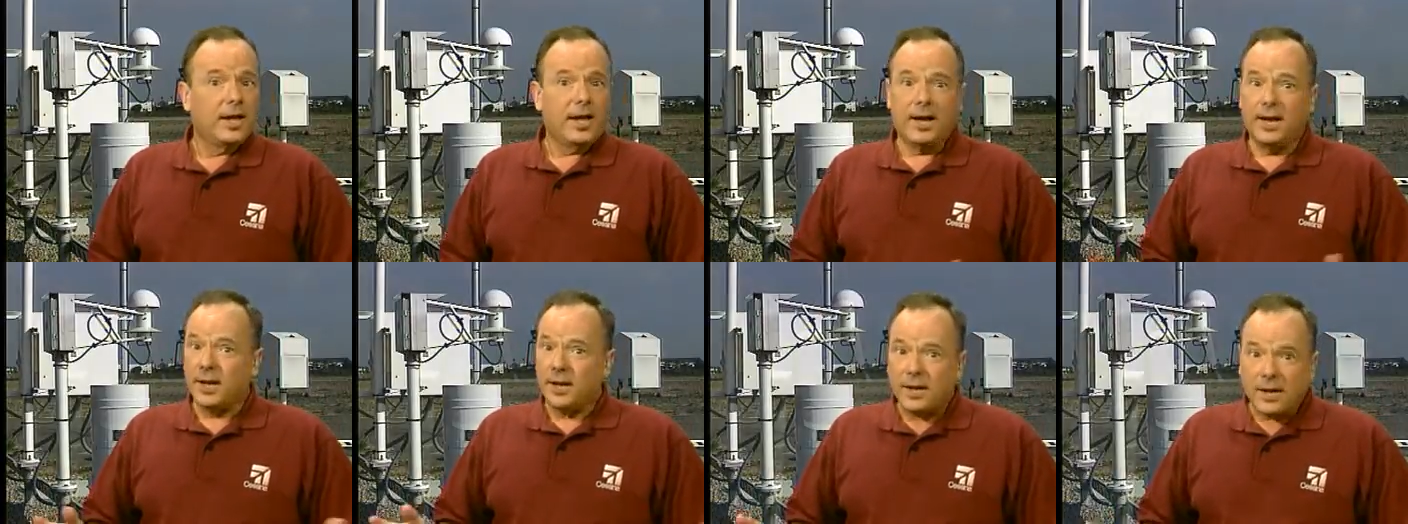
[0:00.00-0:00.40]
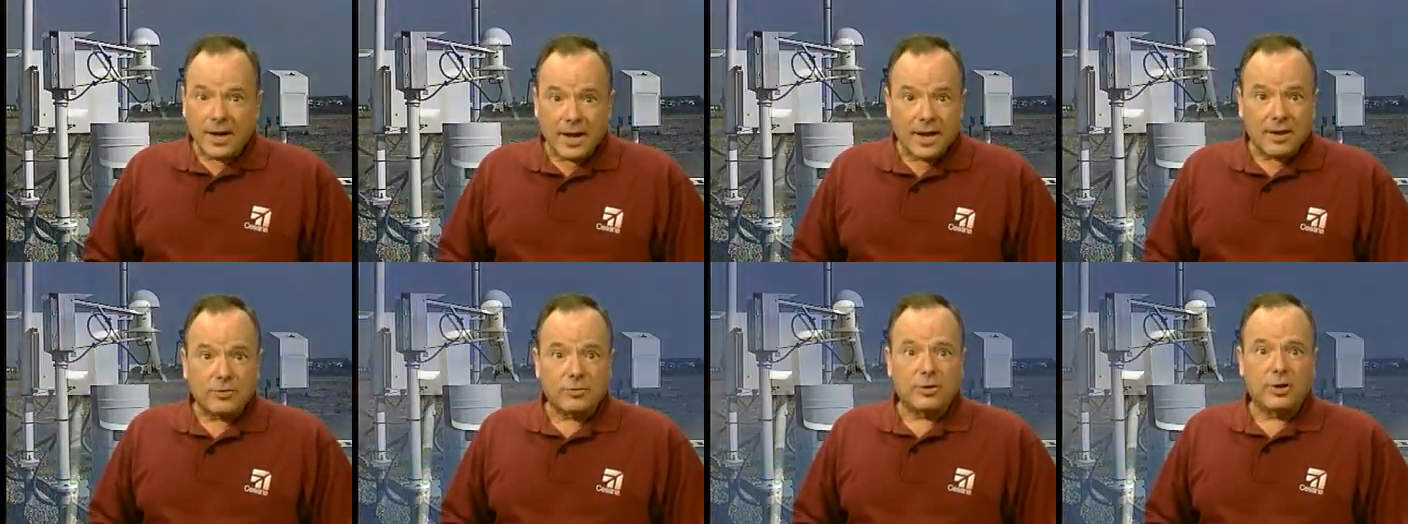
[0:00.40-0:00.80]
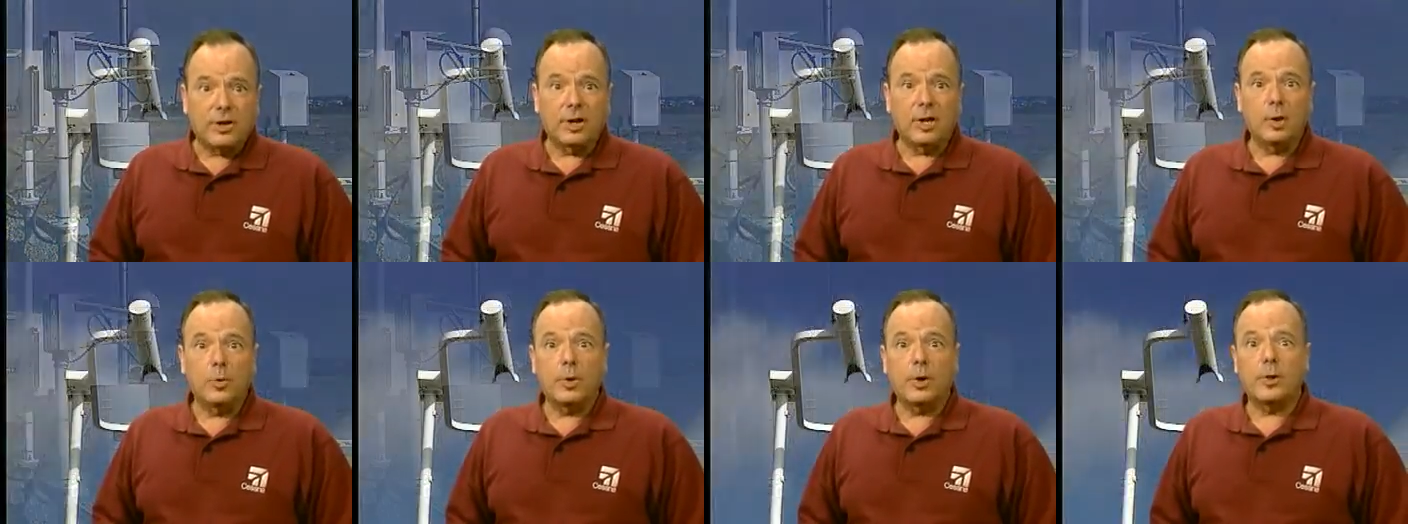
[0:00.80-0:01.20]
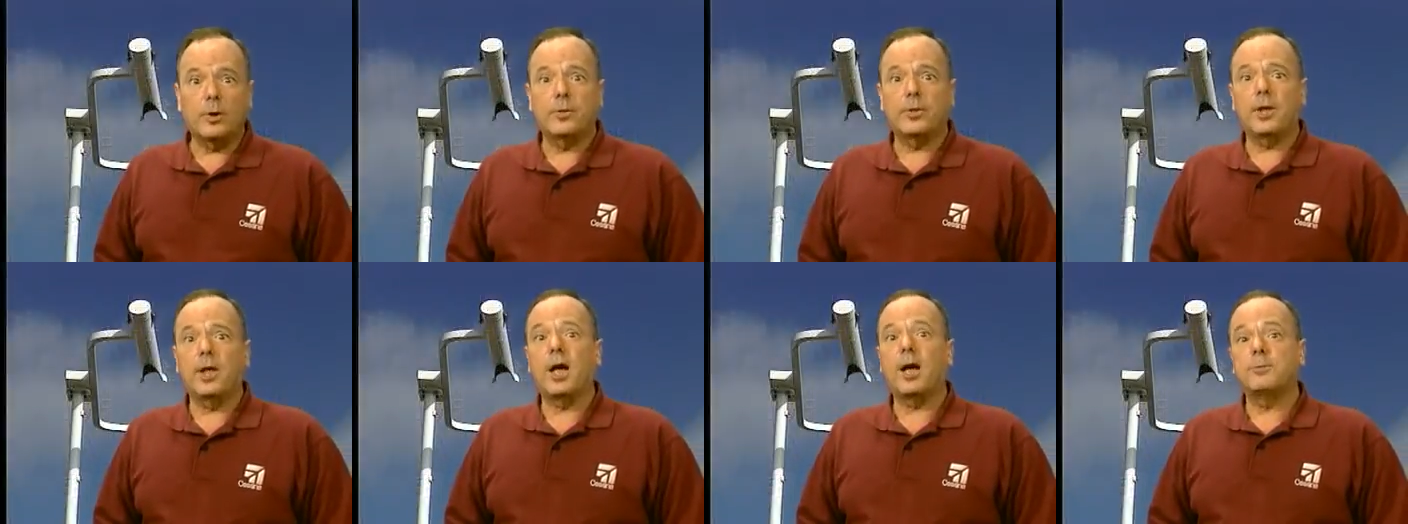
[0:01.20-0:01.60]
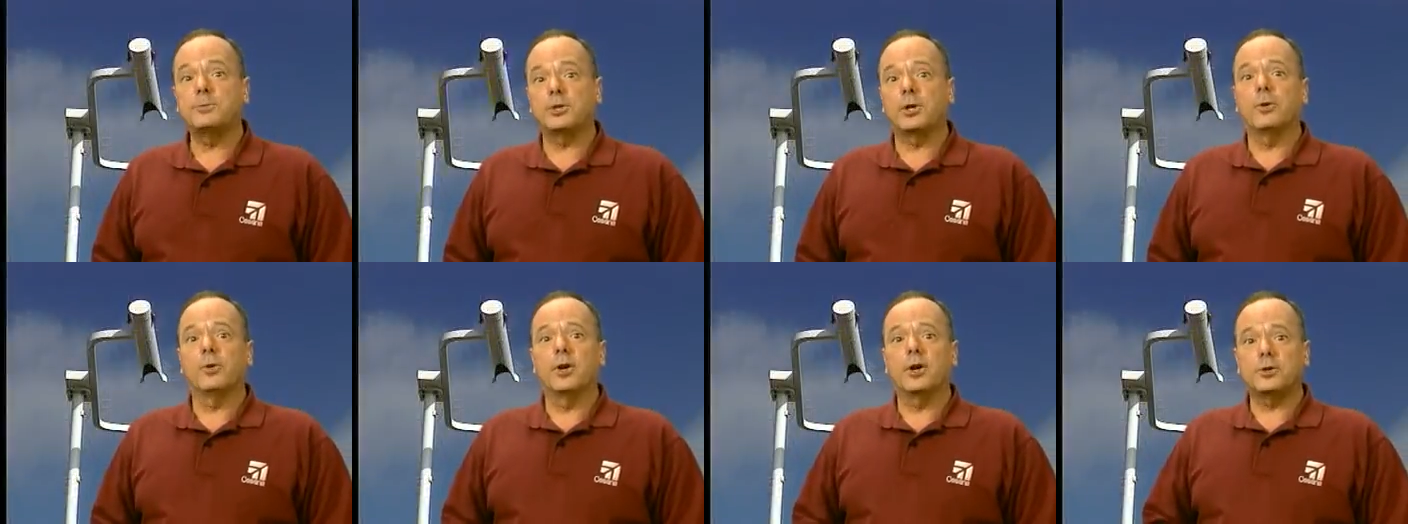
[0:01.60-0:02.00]
And it can't tell you whether the
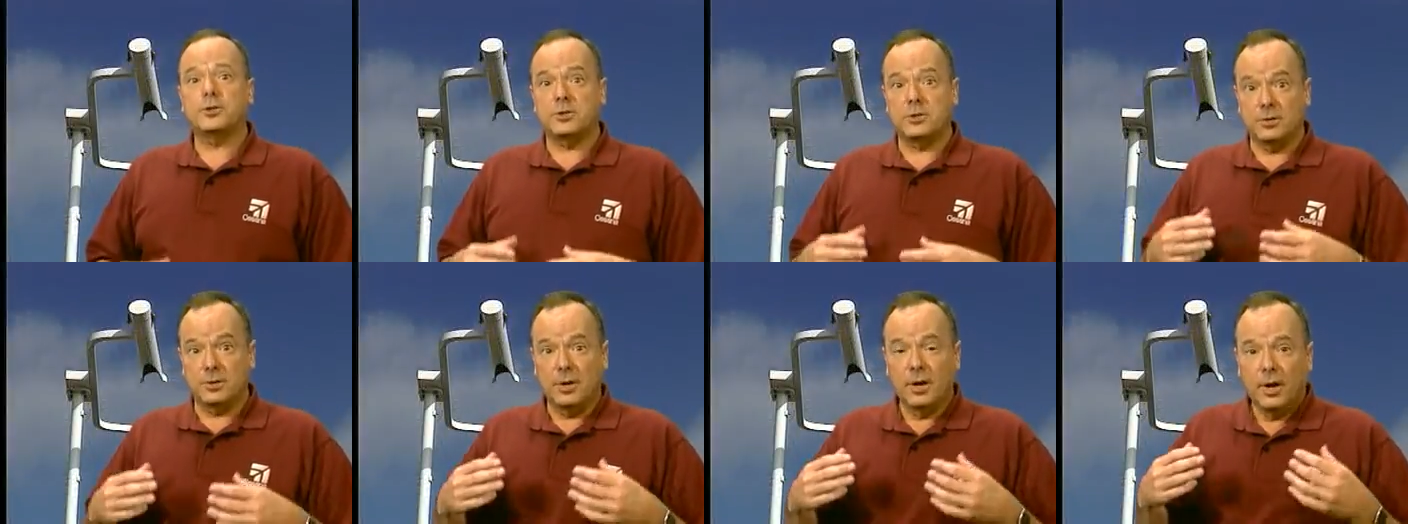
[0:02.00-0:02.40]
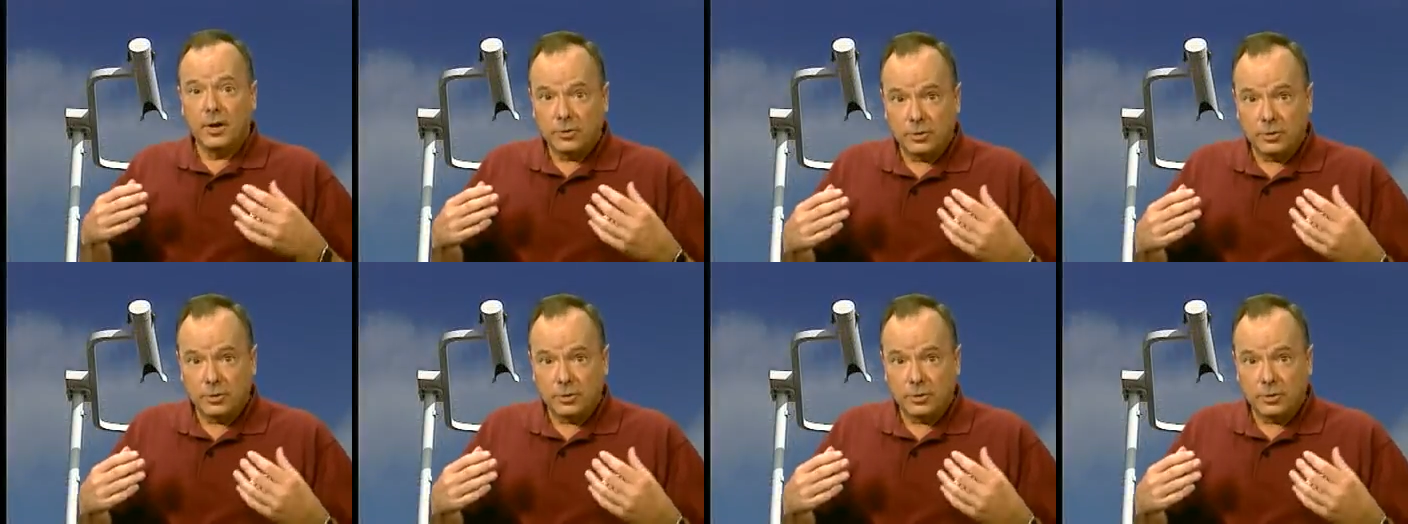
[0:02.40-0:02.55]
obscuration